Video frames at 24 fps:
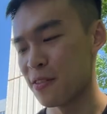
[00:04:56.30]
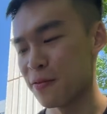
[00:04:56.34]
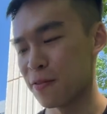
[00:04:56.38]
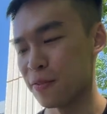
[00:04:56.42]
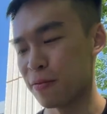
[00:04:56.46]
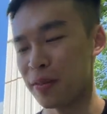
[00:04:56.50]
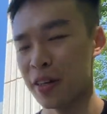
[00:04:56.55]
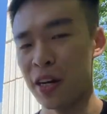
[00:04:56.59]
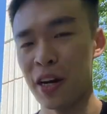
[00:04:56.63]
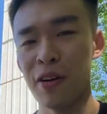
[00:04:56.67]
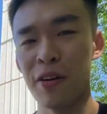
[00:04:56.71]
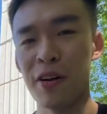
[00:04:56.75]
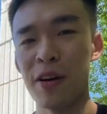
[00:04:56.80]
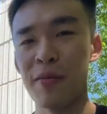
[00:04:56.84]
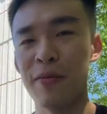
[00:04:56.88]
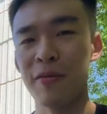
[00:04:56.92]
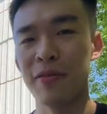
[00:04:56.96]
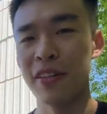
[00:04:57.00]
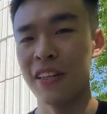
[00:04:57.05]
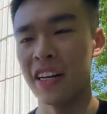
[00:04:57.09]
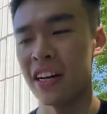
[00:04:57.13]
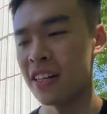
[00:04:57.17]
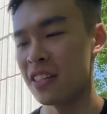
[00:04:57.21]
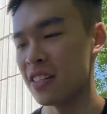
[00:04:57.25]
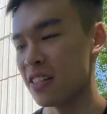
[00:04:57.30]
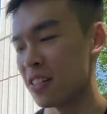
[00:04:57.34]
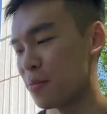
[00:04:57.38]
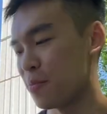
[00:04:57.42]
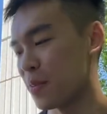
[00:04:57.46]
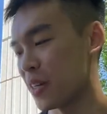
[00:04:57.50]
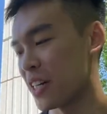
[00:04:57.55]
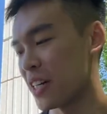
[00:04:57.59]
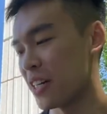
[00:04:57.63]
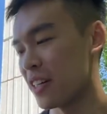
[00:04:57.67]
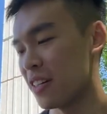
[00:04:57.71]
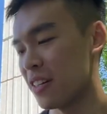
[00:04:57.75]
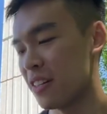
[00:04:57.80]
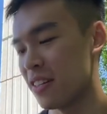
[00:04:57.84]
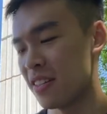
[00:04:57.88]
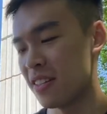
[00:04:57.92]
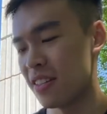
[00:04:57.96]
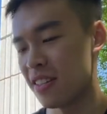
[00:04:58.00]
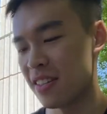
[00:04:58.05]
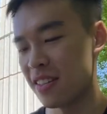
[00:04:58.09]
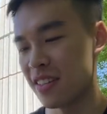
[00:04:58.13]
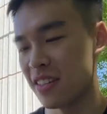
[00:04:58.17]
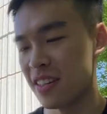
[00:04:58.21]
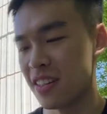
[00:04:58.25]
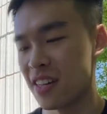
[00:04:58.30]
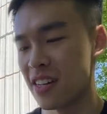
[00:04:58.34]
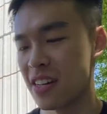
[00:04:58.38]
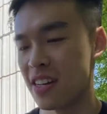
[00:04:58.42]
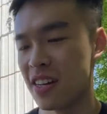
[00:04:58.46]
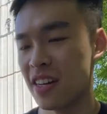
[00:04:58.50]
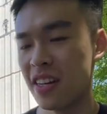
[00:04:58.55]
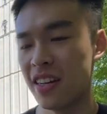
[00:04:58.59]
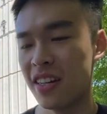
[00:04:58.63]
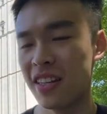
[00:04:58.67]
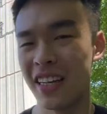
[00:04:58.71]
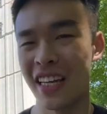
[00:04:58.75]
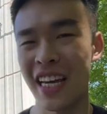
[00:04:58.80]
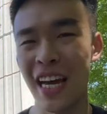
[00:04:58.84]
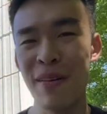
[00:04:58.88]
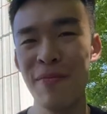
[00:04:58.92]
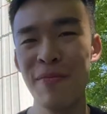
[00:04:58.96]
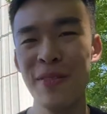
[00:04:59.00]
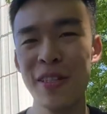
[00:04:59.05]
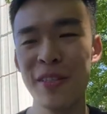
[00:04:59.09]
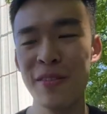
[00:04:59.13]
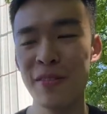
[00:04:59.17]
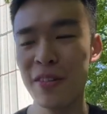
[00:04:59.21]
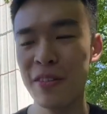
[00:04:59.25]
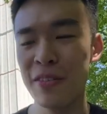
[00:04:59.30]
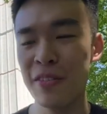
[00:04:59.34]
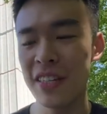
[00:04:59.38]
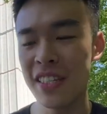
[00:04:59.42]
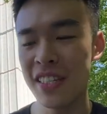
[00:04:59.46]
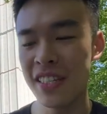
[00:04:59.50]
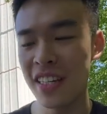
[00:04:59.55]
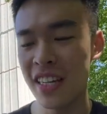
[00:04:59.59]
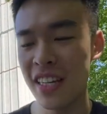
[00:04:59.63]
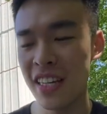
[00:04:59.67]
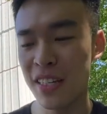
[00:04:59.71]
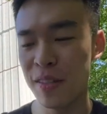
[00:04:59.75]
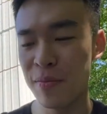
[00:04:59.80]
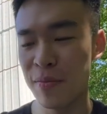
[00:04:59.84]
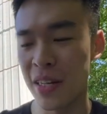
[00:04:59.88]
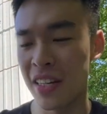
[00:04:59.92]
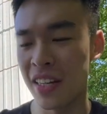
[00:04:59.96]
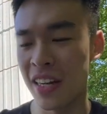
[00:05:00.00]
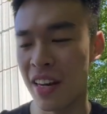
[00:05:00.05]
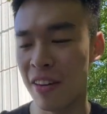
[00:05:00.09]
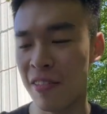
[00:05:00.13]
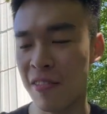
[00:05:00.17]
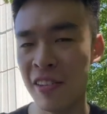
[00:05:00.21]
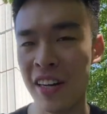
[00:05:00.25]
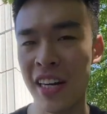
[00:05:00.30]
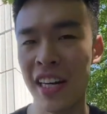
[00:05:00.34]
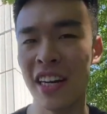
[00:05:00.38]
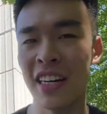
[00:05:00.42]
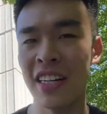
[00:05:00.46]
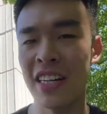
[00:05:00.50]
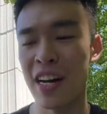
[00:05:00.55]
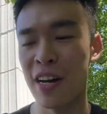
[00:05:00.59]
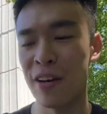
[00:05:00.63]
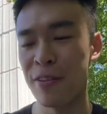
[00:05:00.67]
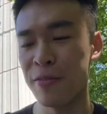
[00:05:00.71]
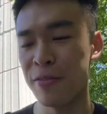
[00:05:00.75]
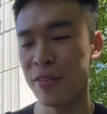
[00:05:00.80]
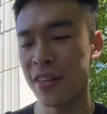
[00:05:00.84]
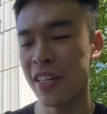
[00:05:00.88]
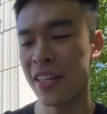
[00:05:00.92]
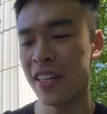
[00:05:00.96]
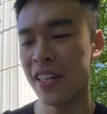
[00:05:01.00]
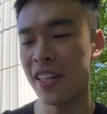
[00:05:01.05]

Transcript: from Co-op for lunch because the campus food recently has been like really unhealthy